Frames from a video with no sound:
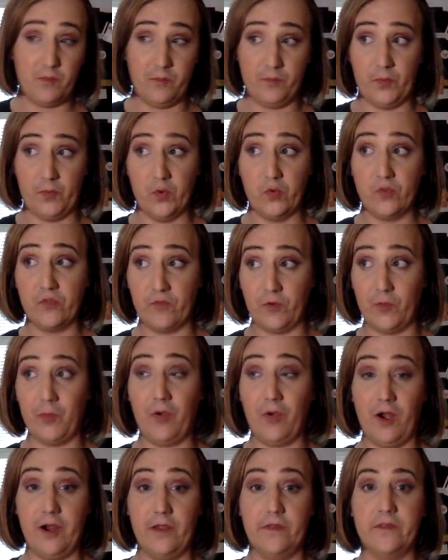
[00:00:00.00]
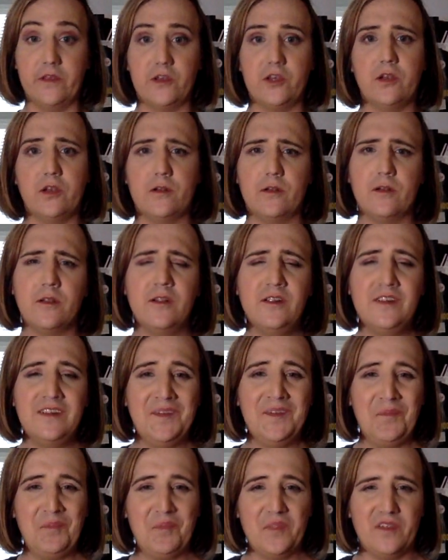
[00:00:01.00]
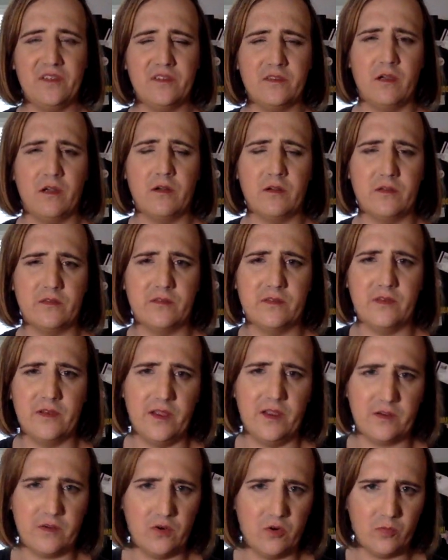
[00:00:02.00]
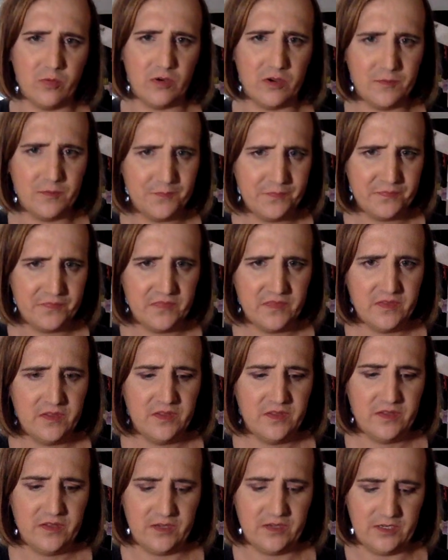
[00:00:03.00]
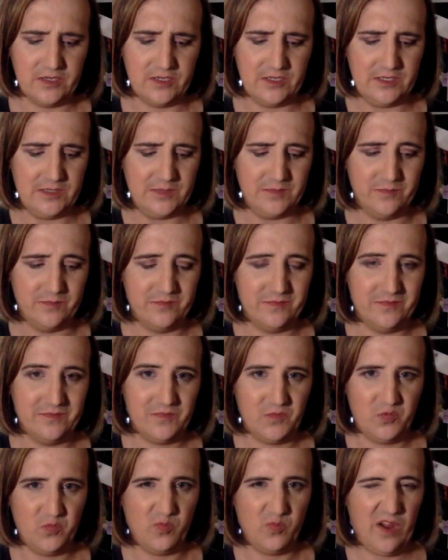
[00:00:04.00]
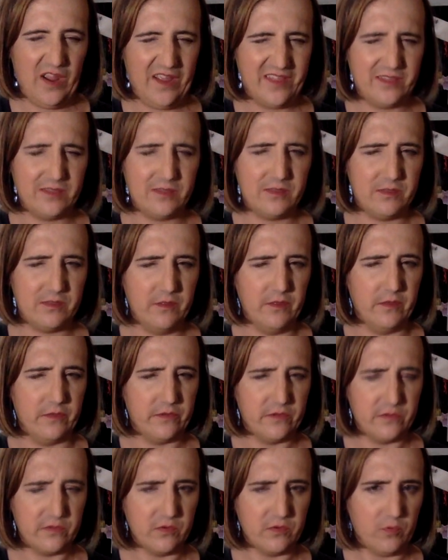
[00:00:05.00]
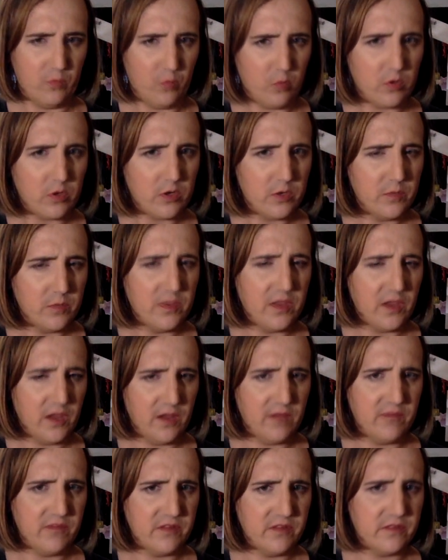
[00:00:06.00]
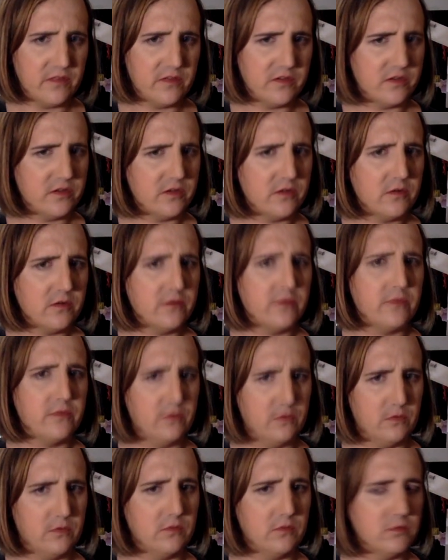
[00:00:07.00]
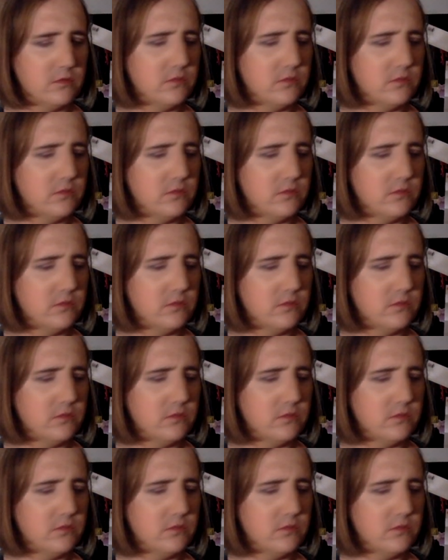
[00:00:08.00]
booth for Pride this year, since ours is in October. I assume we're going to be having it this year, so